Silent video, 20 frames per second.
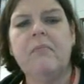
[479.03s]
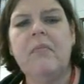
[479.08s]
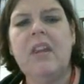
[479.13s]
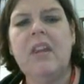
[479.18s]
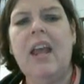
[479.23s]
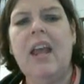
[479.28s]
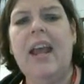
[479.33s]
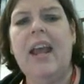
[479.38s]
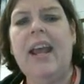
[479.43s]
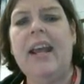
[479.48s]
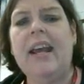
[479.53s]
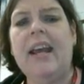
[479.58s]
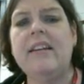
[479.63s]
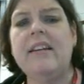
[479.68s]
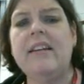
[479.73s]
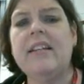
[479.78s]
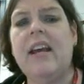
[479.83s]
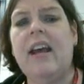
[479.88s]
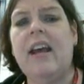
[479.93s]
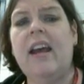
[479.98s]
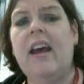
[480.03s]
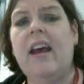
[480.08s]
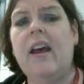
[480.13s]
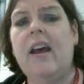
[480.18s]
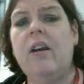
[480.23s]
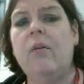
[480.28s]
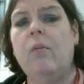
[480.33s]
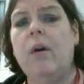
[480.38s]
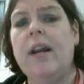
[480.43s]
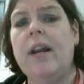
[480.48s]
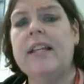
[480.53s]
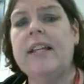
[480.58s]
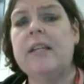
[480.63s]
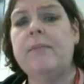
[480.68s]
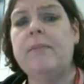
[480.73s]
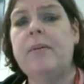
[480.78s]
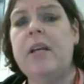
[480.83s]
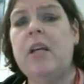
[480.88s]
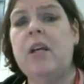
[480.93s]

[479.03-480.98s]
and at 1 STP,